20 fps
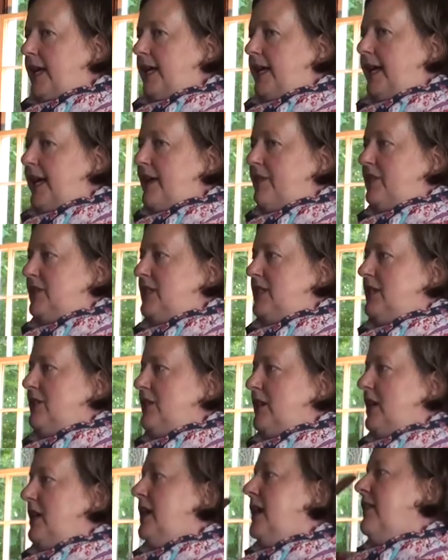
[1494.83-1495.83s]
and a
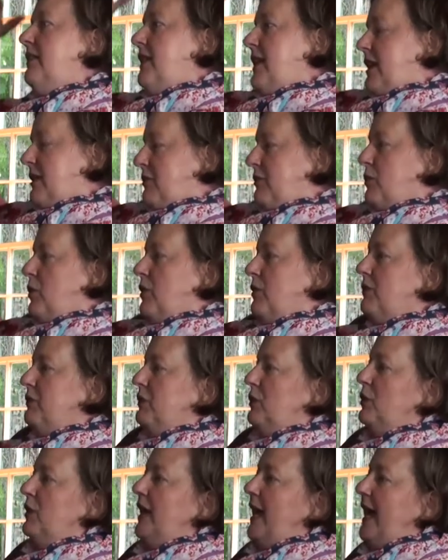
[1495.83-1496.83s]
cafeteria, and then a fourth
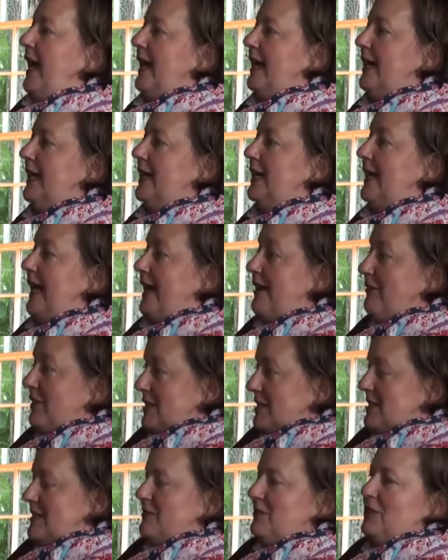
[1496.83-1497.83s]
floor attic gave
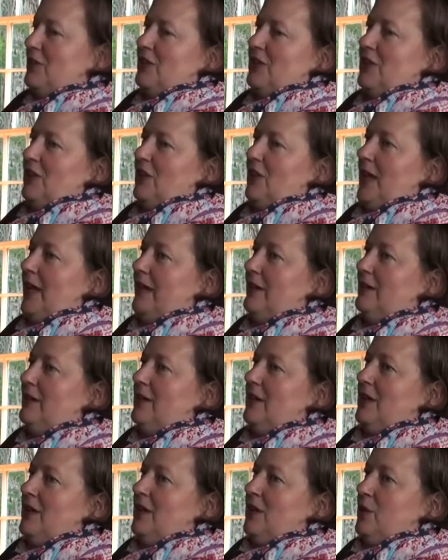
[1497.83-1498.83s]
us the vertical height
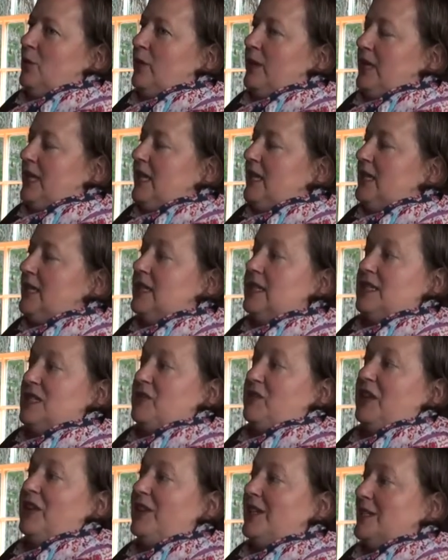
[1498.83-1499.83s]
we needed
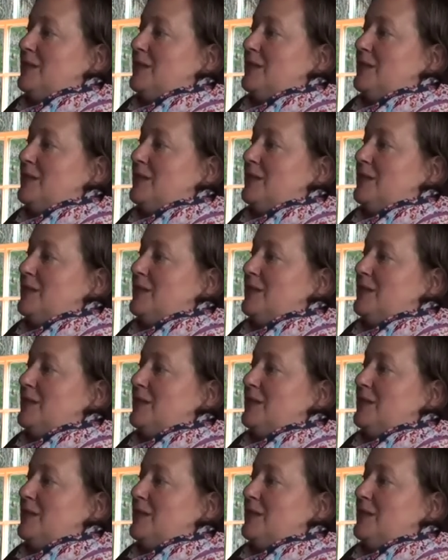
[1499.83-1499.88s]
that's very